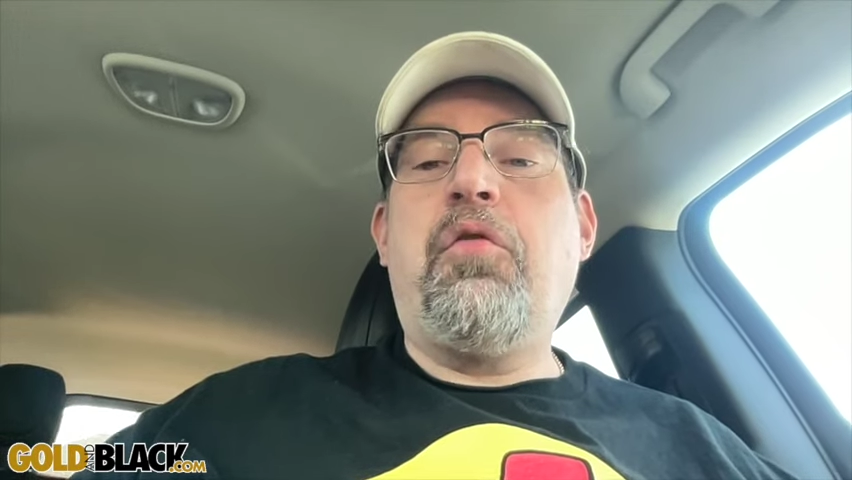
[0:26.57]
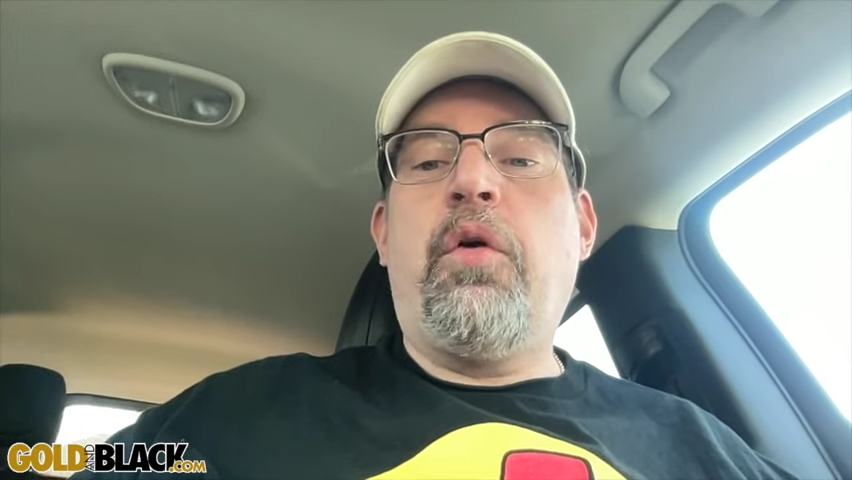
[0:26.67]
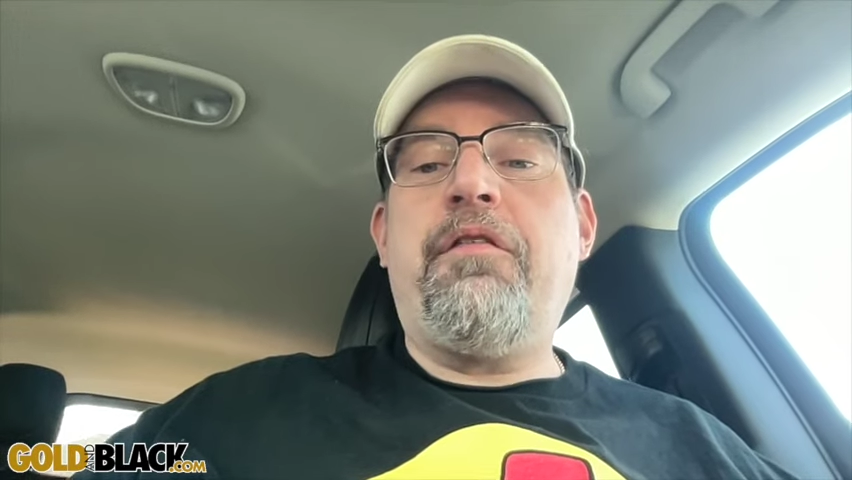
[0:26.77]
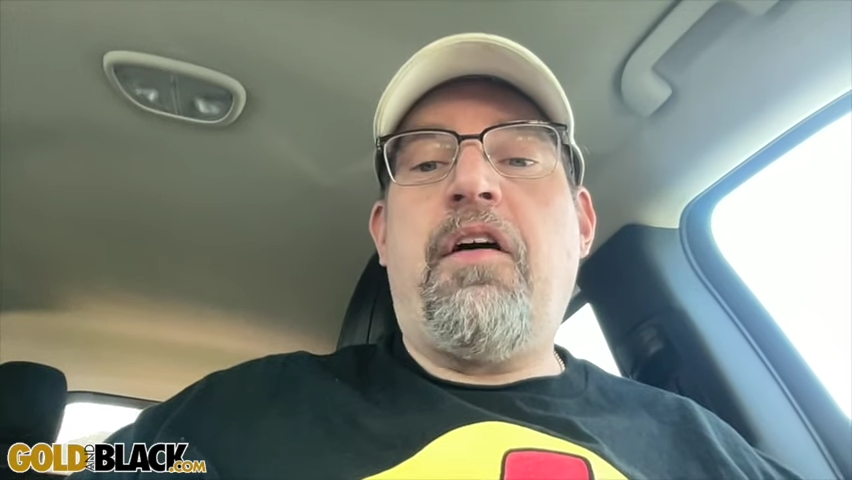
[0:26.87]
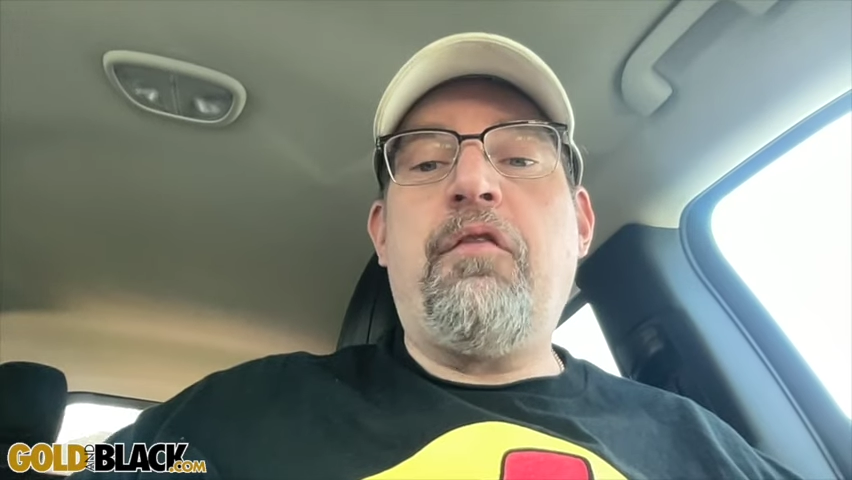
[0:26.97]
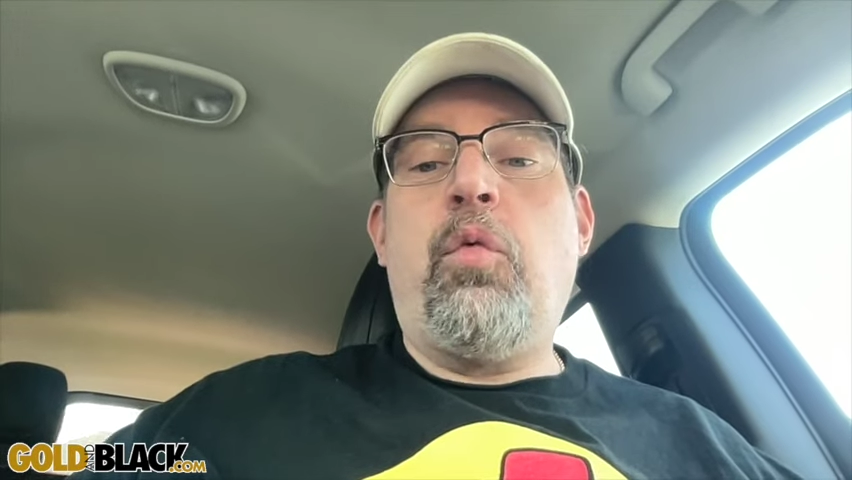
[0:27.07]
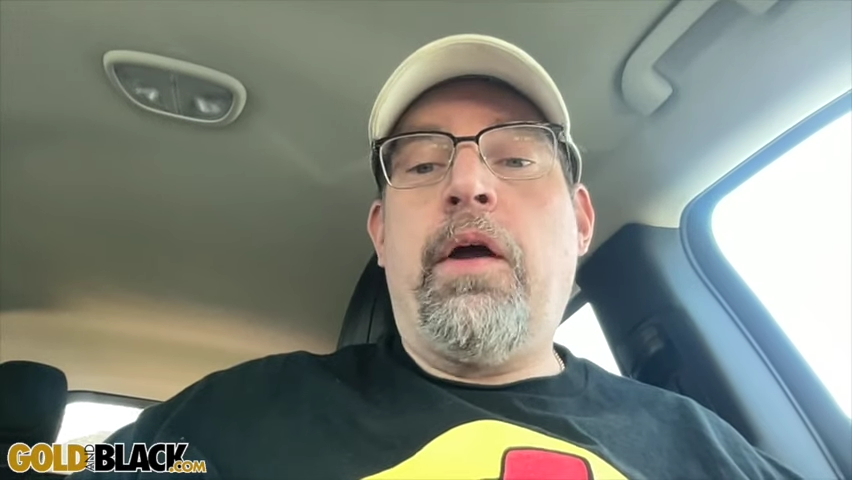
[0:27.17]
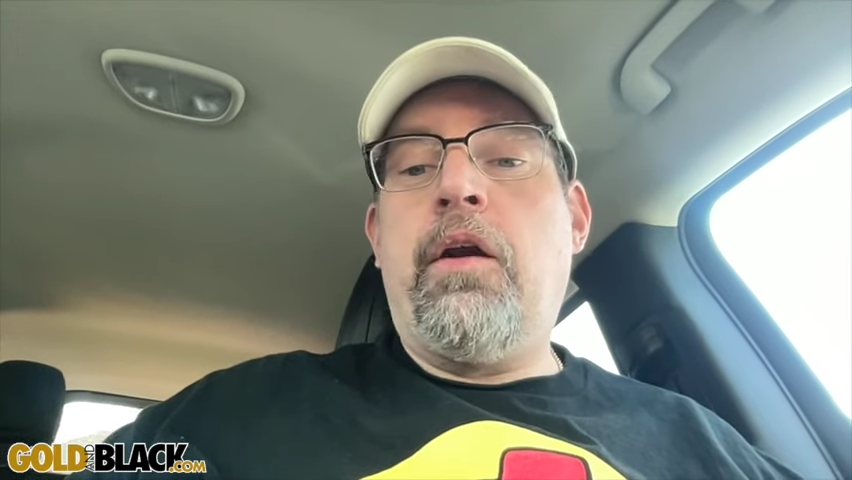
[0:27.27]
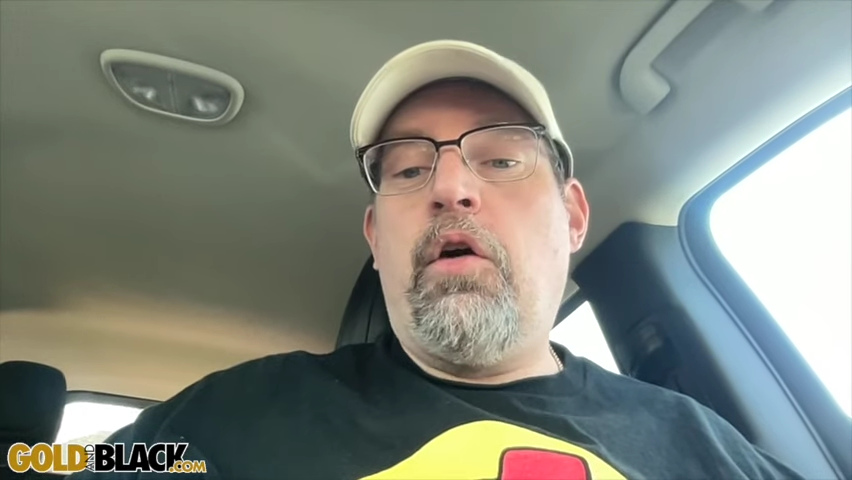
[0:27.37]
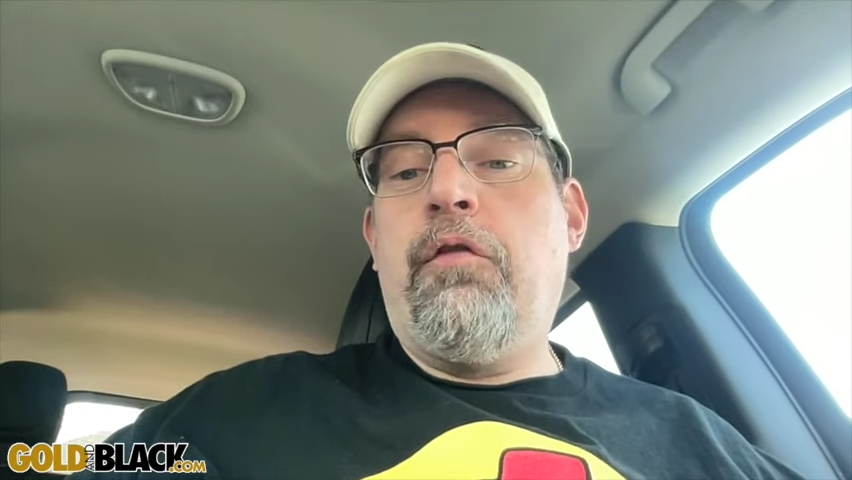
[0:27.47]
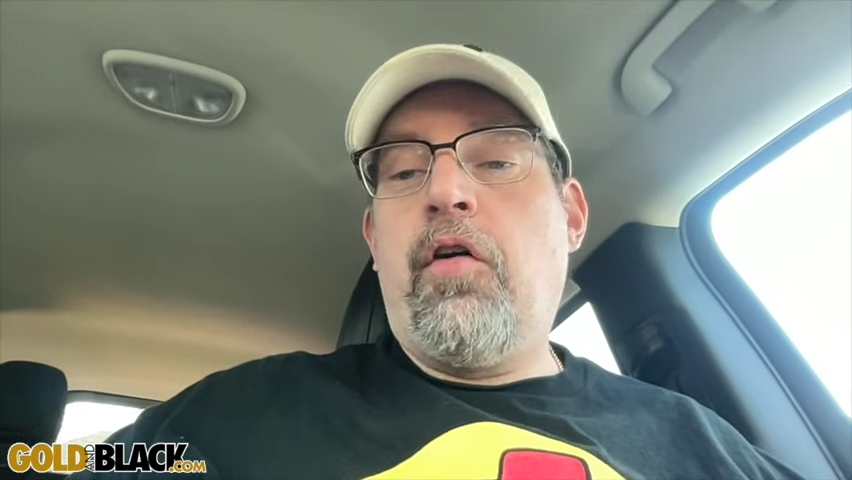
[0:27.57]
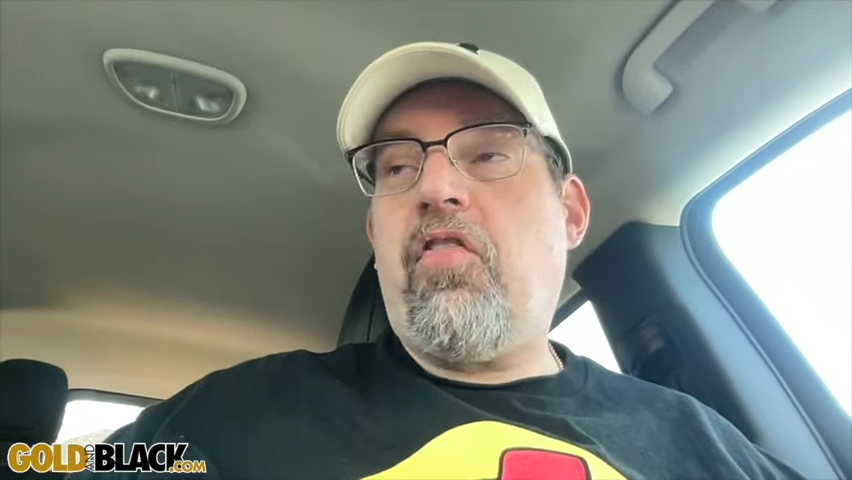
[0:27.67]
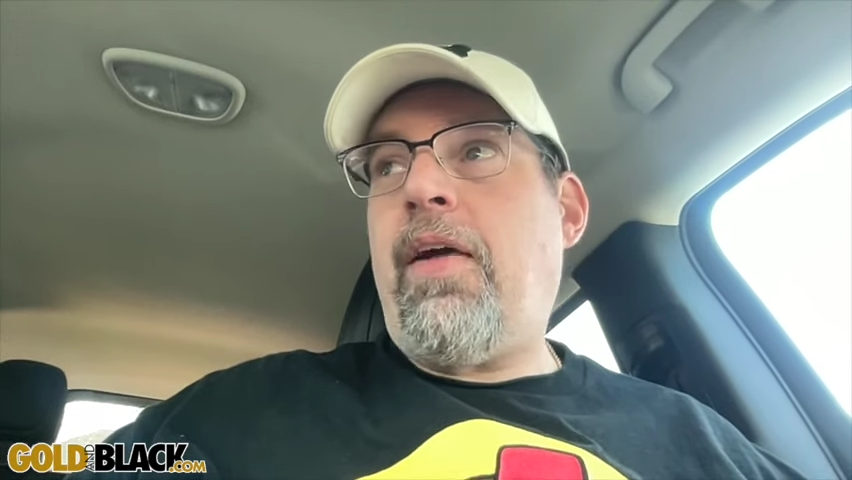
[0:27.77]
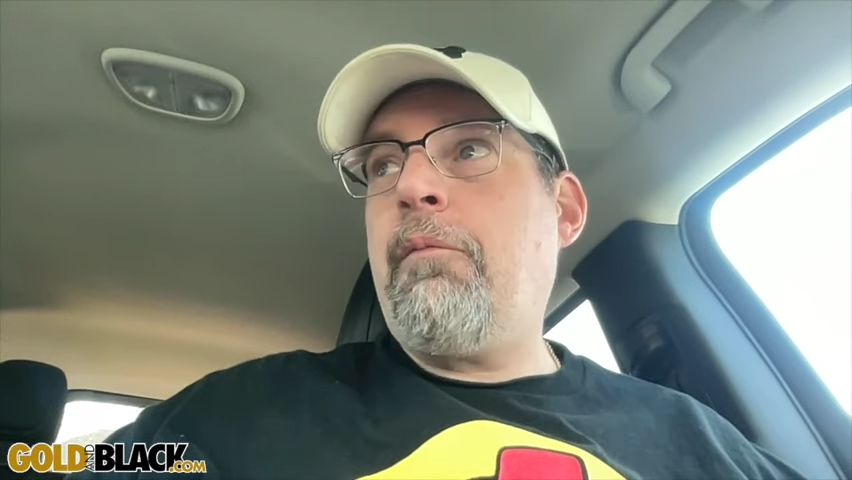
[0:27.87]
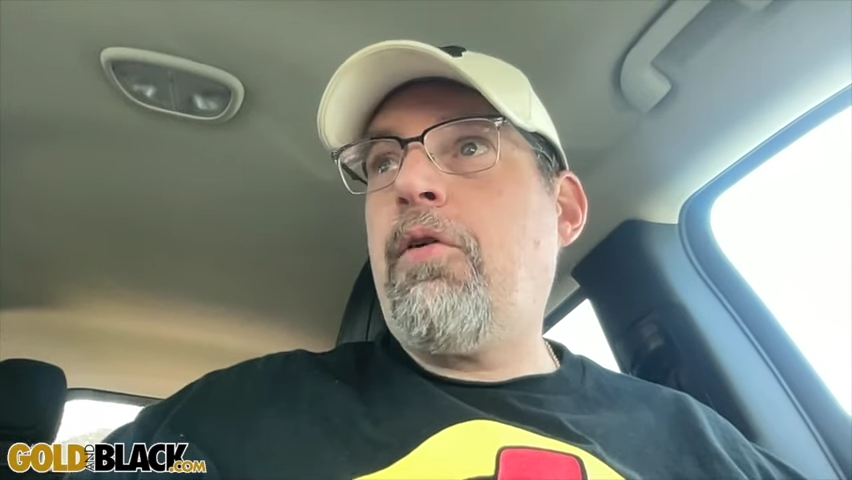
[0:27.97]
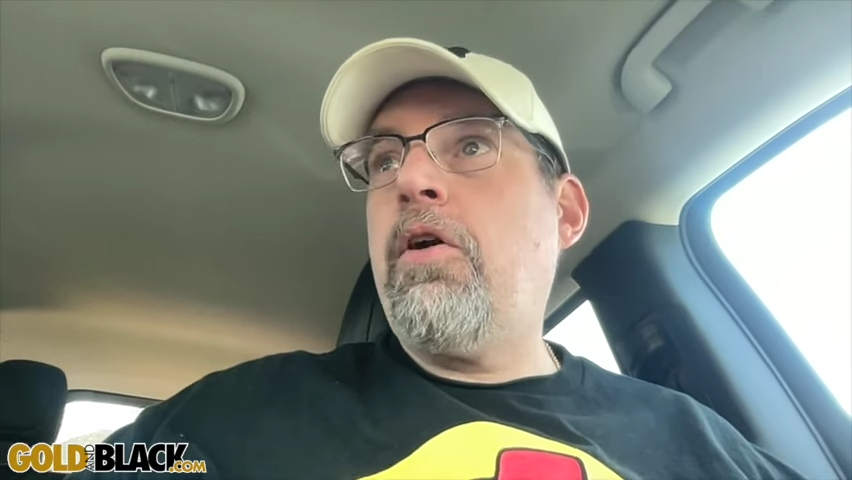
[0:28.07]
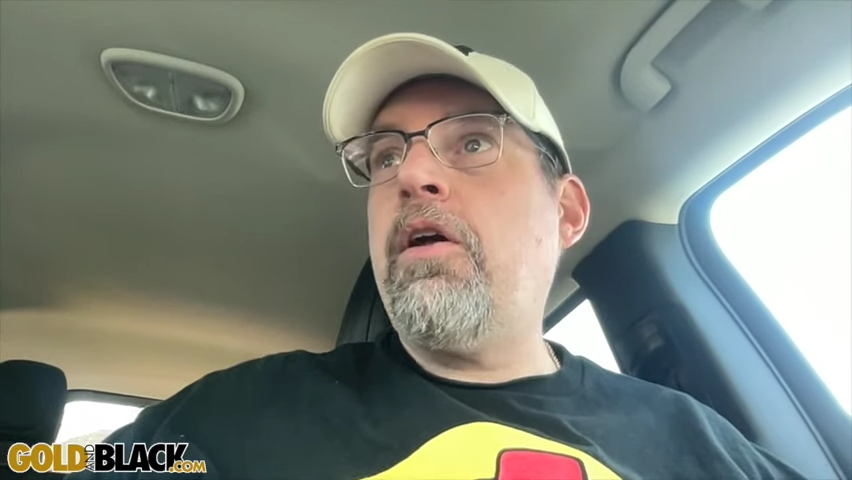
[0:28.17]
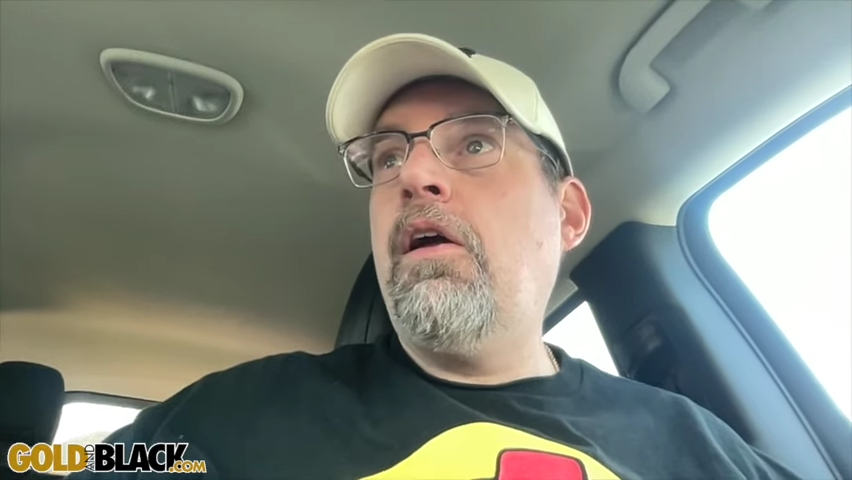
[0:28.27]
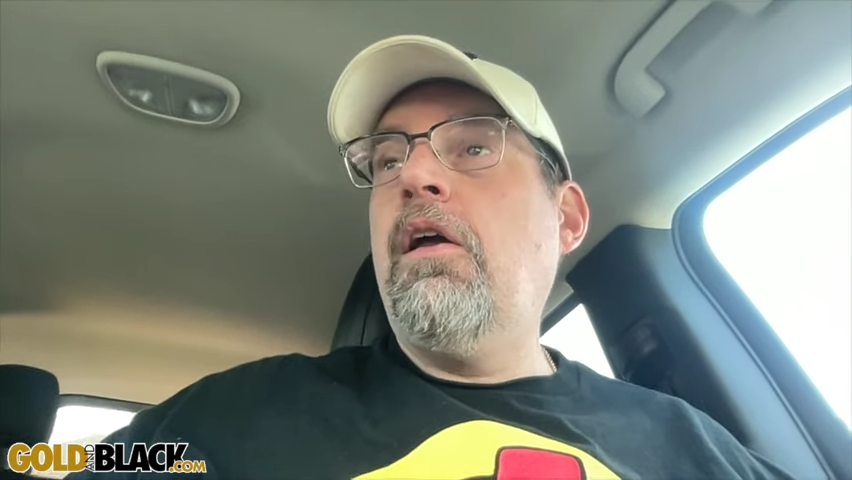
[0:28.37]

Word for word: 45 win over Samford.